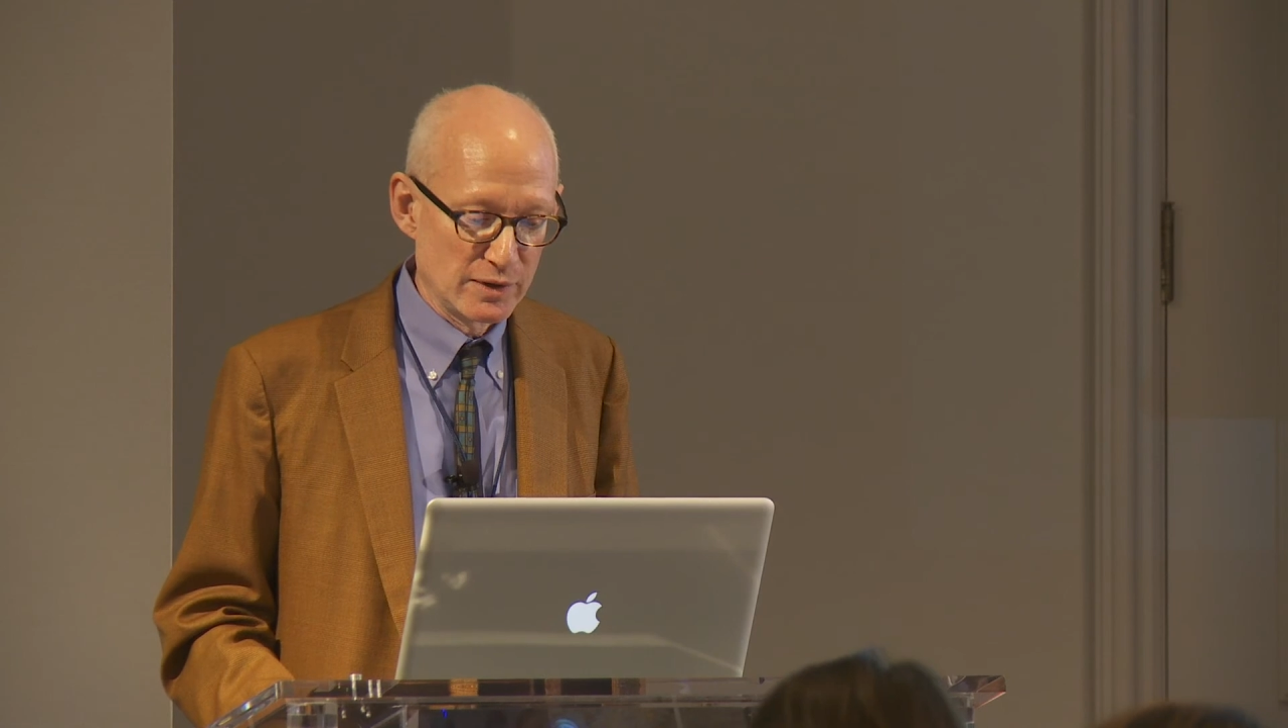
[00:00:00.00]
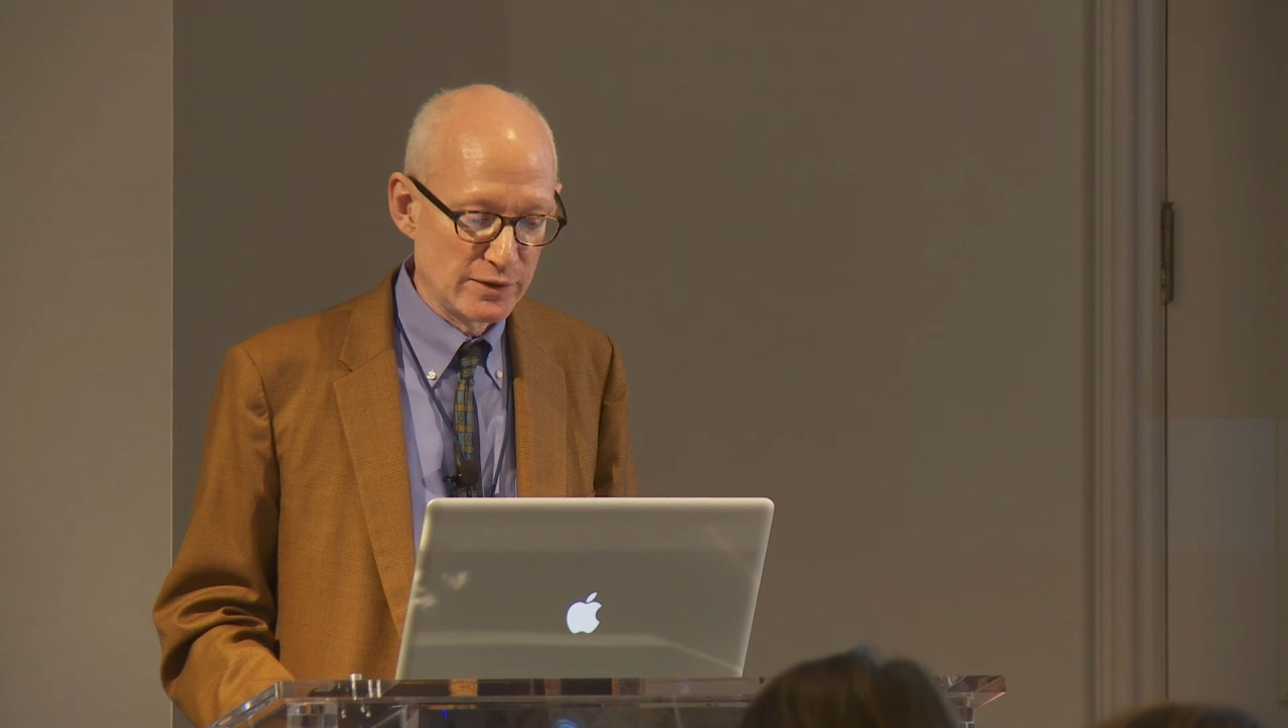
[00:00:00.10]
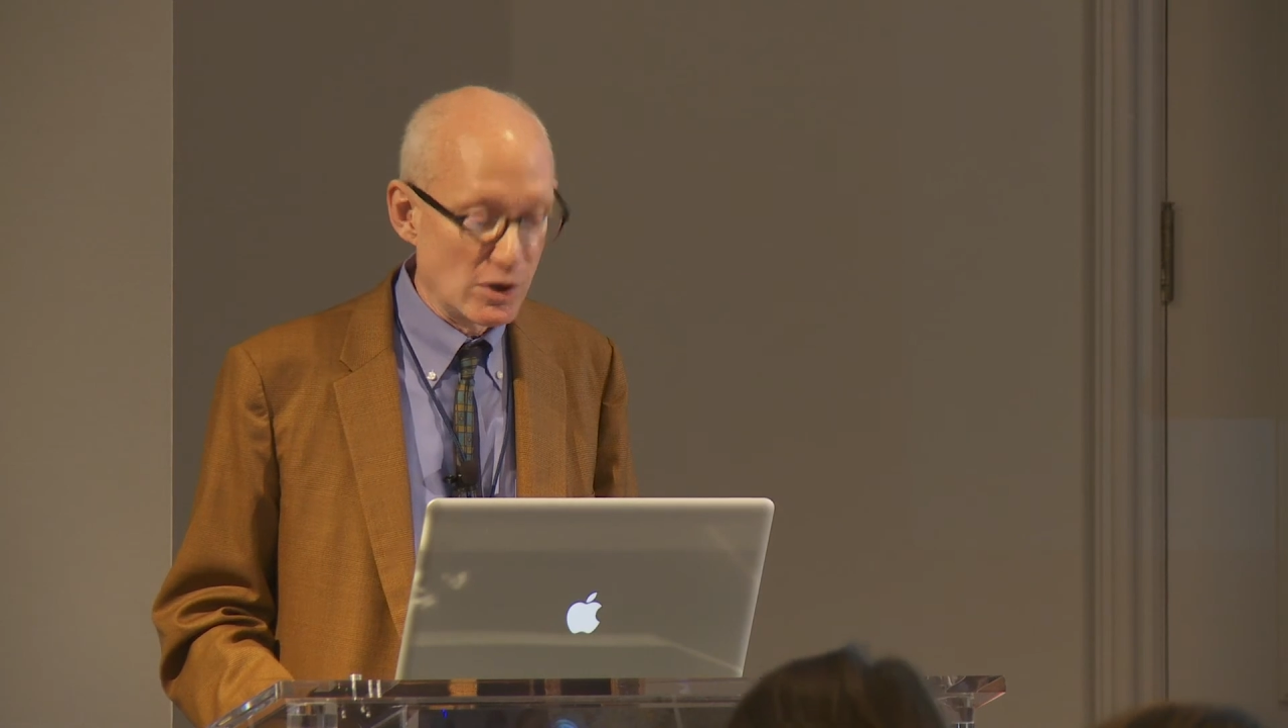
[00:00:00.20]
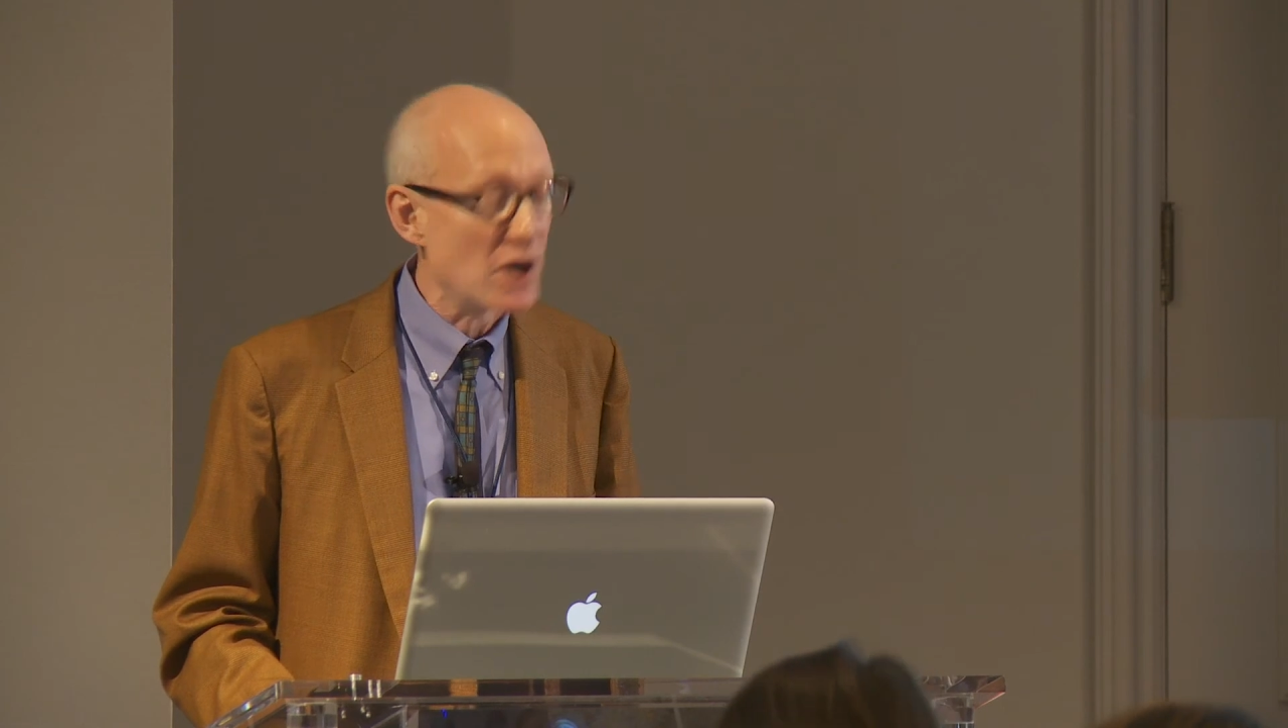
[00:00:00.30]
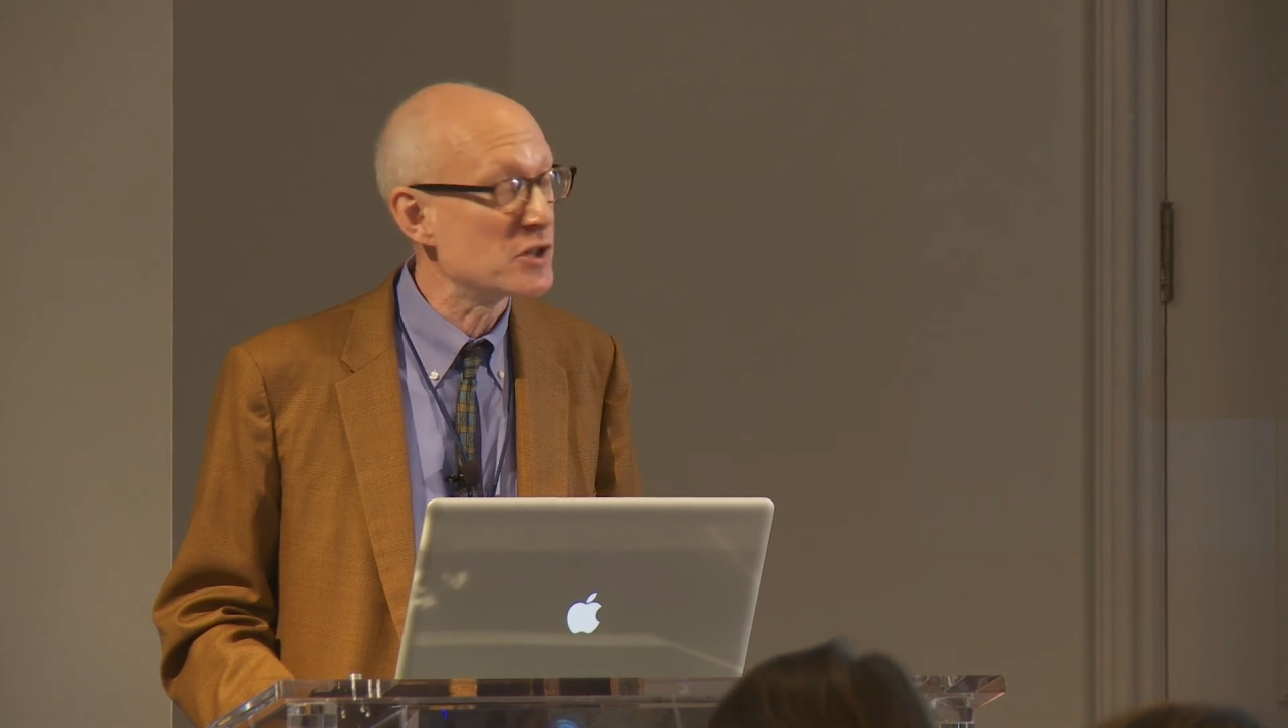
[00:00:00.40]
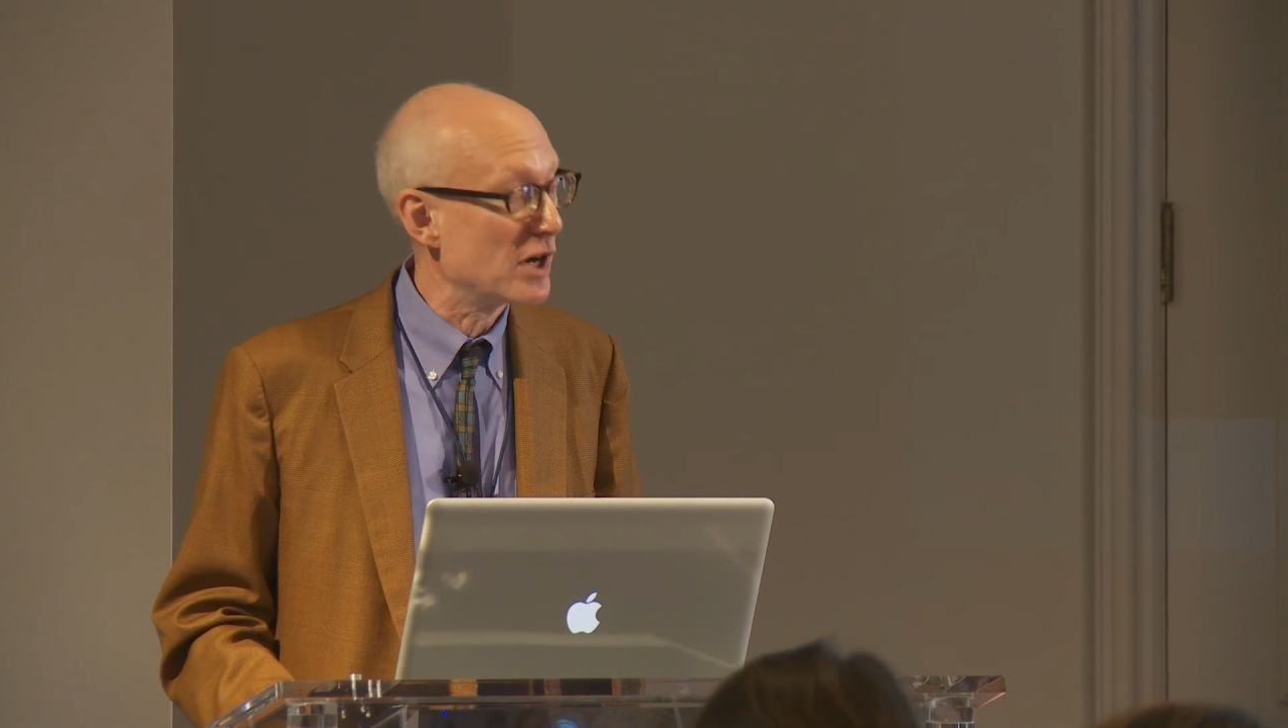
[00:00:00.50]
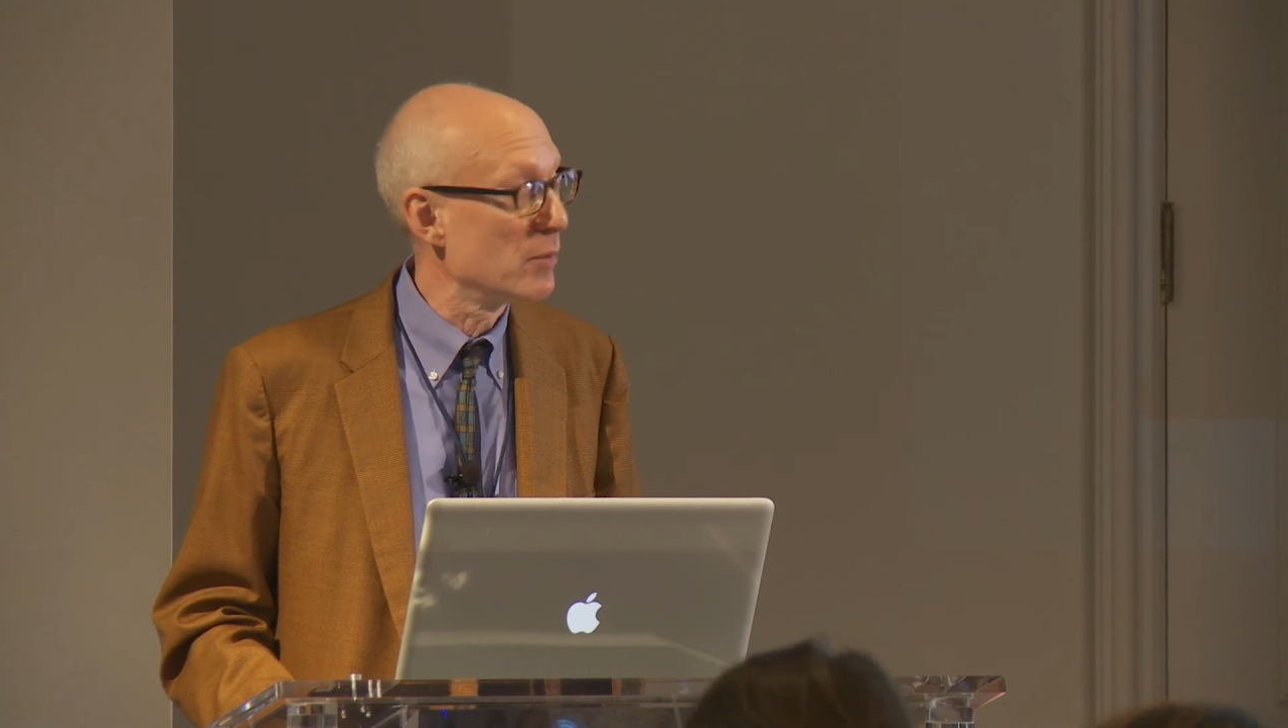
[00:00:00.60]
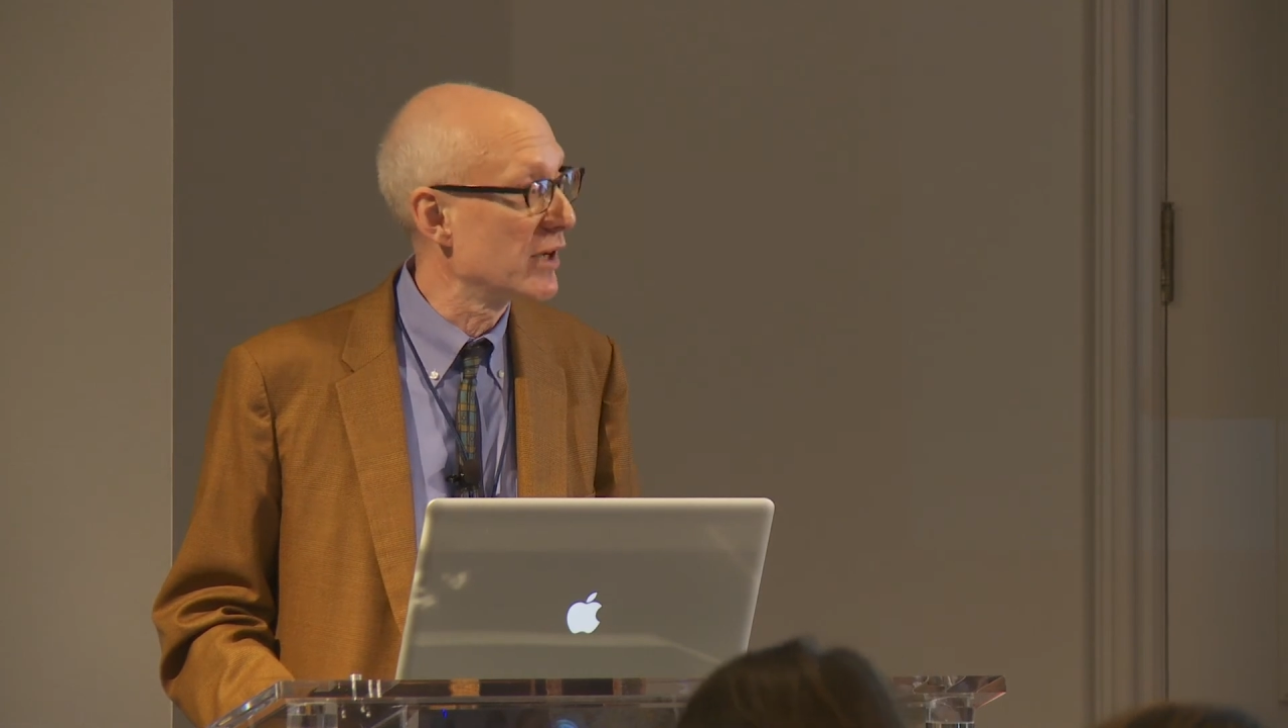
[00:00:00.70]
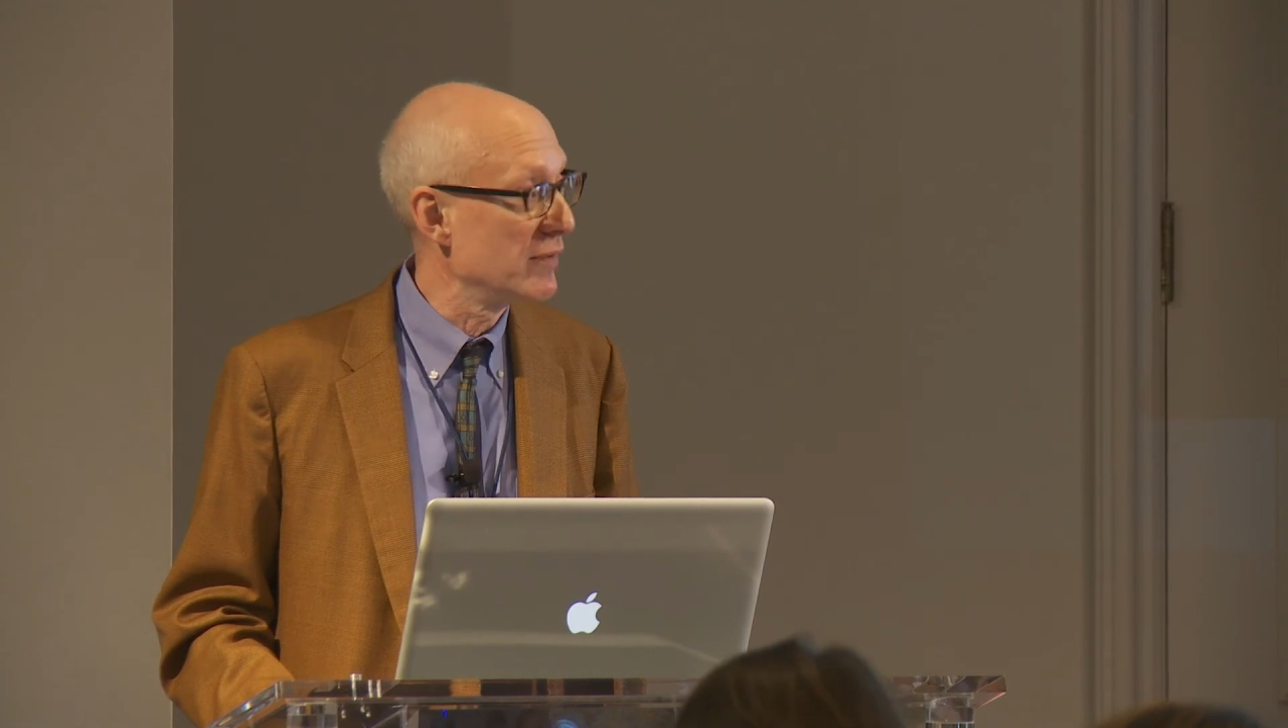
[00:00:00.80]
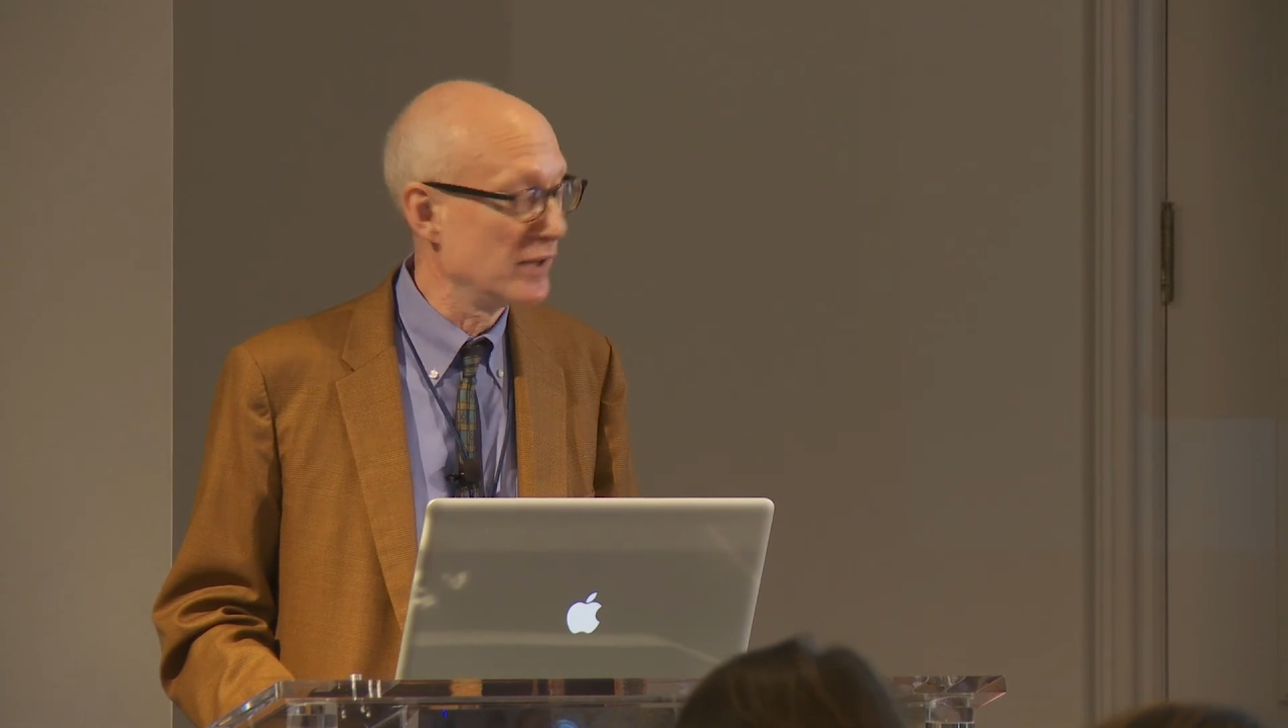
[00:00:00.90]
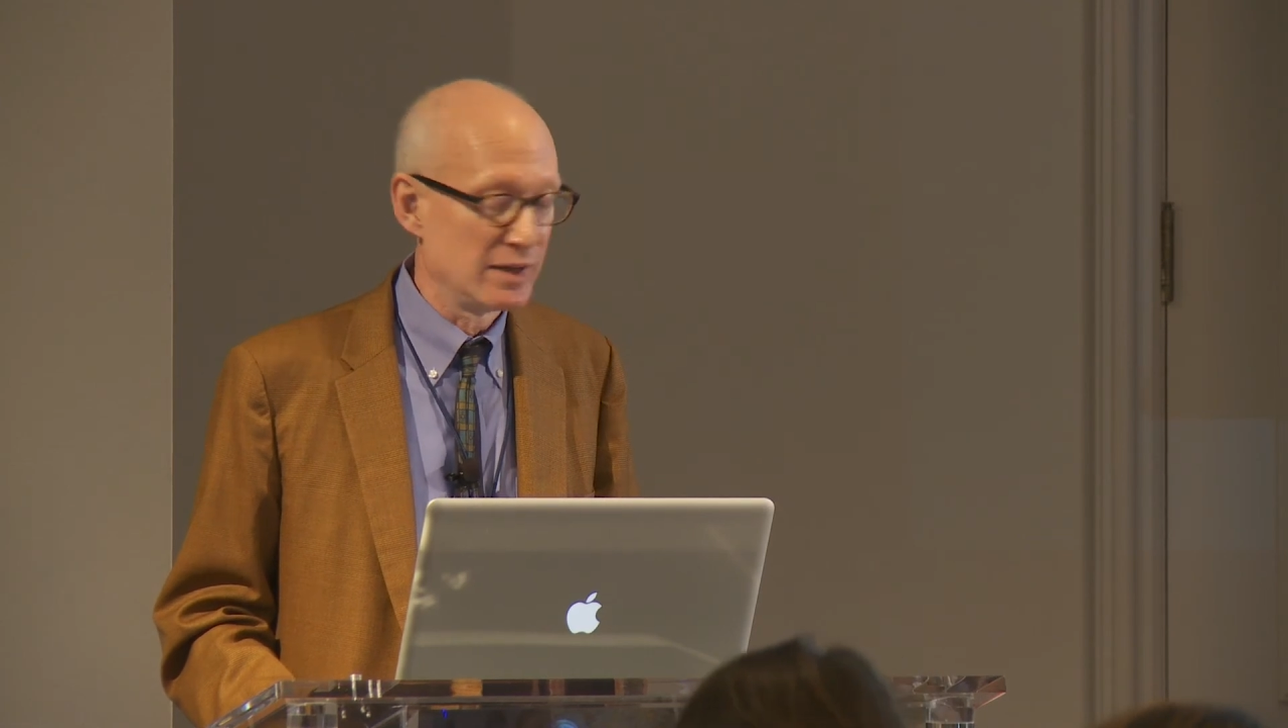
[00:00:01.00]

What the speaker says: there are charitable giving